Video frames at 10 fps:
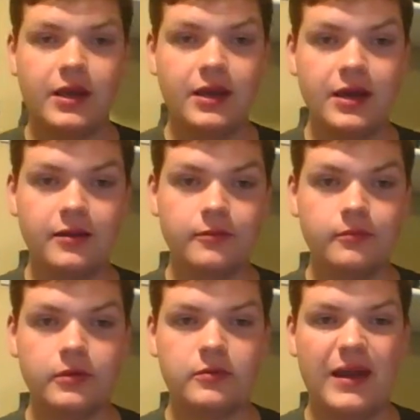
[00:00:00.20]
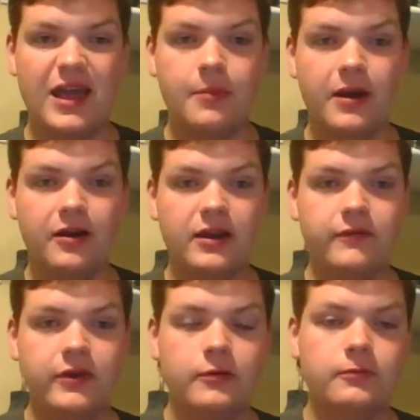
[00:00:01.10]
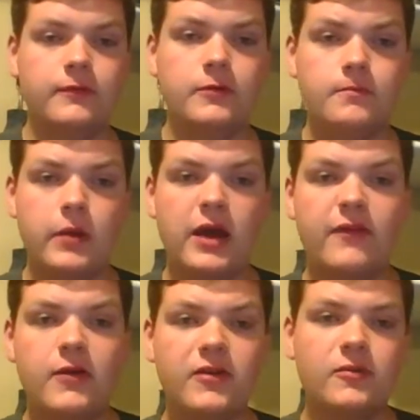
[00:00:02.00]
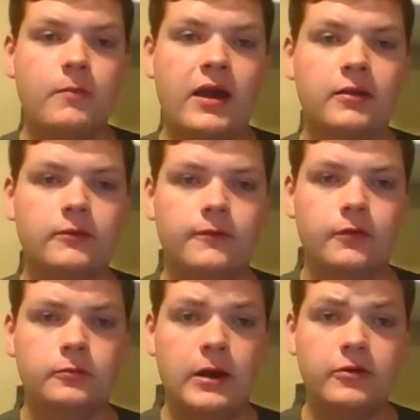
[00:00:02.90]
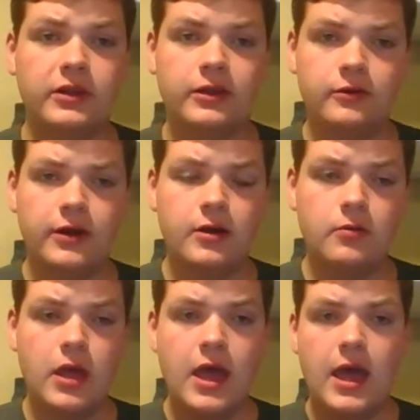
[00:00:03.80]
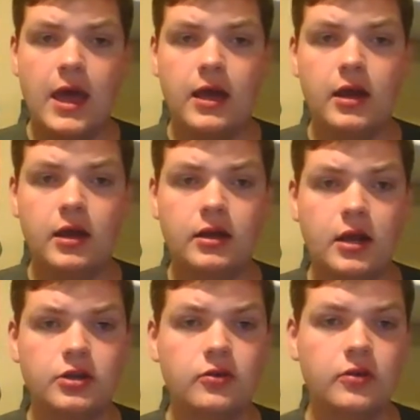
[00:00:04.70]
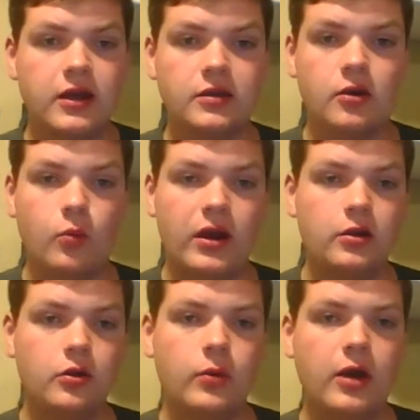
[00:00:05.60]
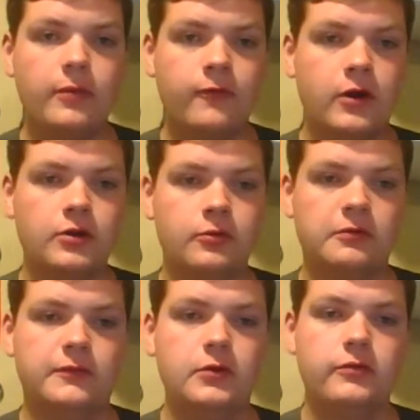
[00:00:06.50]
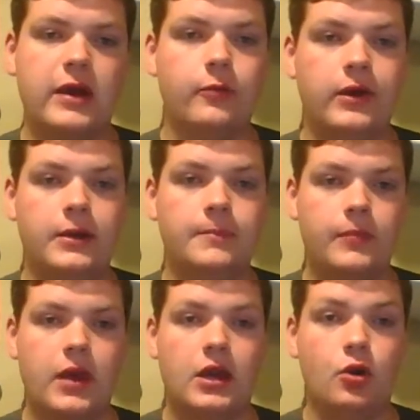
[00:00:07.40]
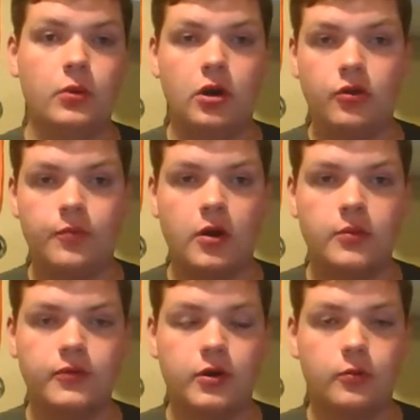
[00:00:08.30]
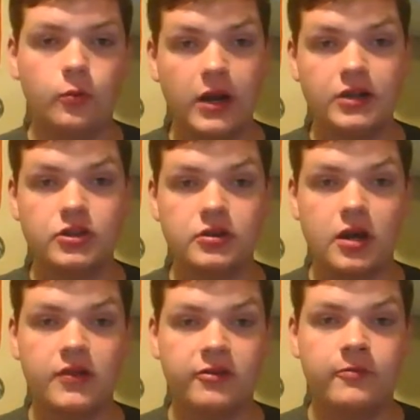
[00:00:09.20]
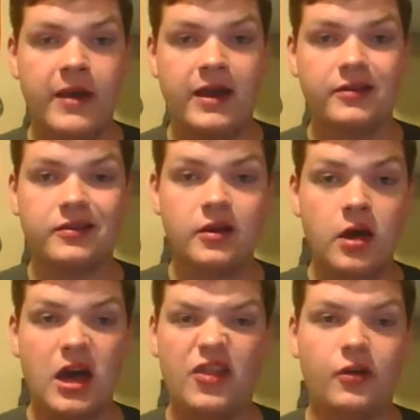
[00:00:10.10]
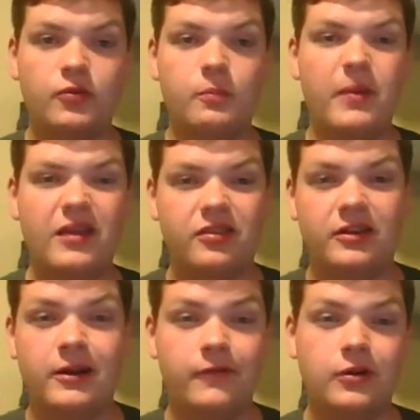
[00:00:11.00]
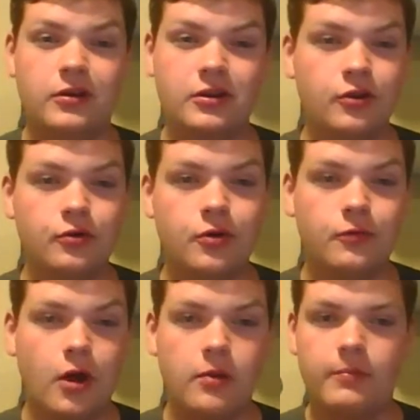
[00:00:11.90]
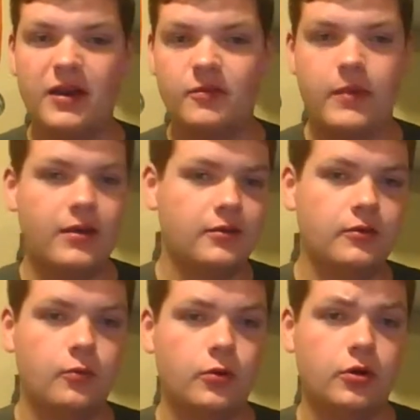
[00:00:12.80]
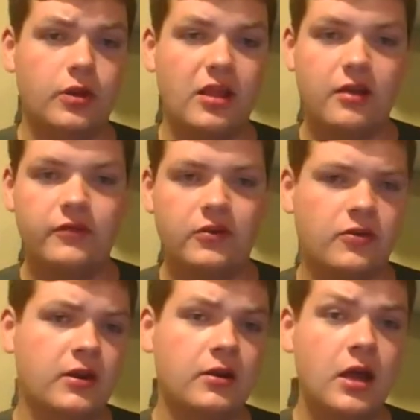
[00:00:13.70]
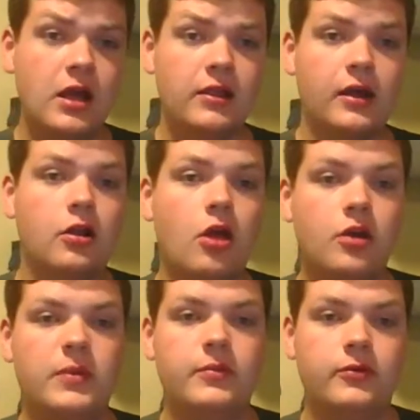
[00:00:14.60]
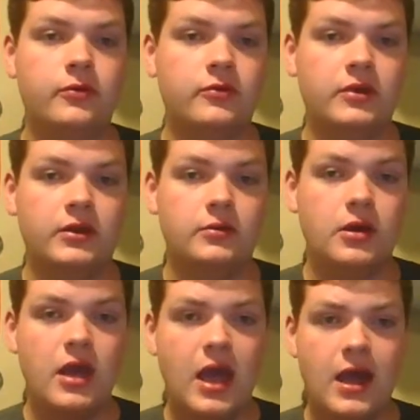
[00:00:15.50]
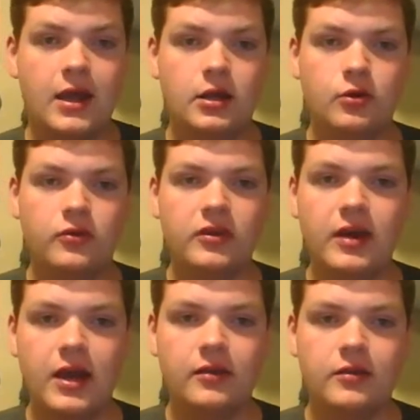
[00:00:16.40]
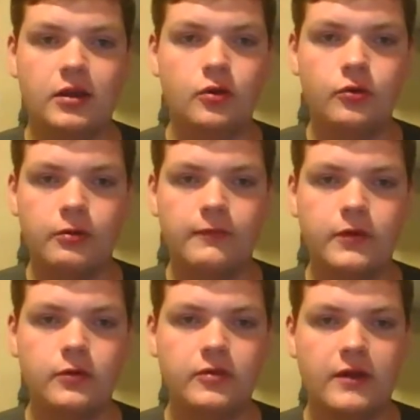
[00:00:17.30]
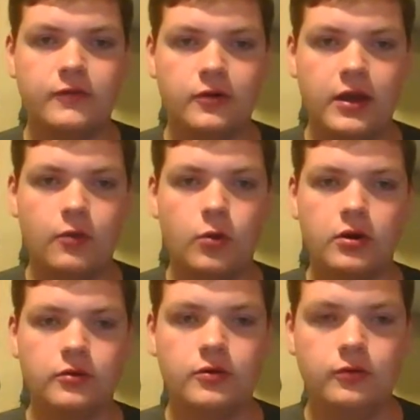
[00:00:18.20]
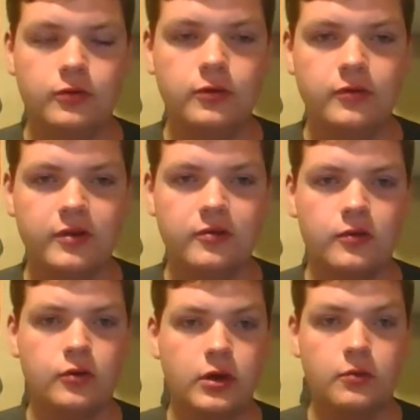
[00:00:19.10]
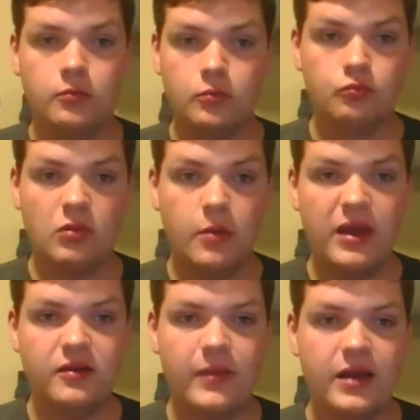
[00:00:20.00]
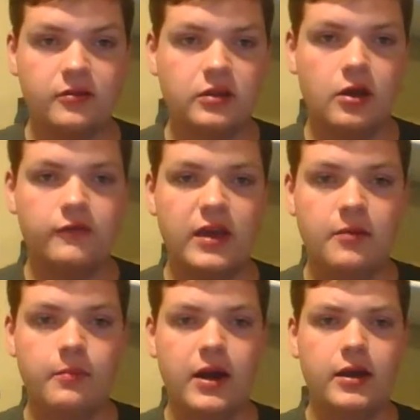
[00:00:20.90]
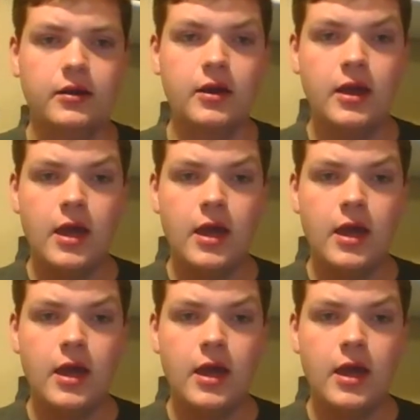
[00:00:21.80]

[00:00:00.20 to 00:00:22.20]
Hey guys, this is my Empire EVS review. I've had this mask for around a year now, and I just like to wait a little while before I do a review. That way I know what all the problems are. When I just got this mask, I thought it was the best thing ever, can do no wrong, best mask in the world. I love this thing, like a lot of people you see. And you see guys, they do the reviews after like 1 or 2 uses, and they're like, amazing mask, 10 out of 10, buy it.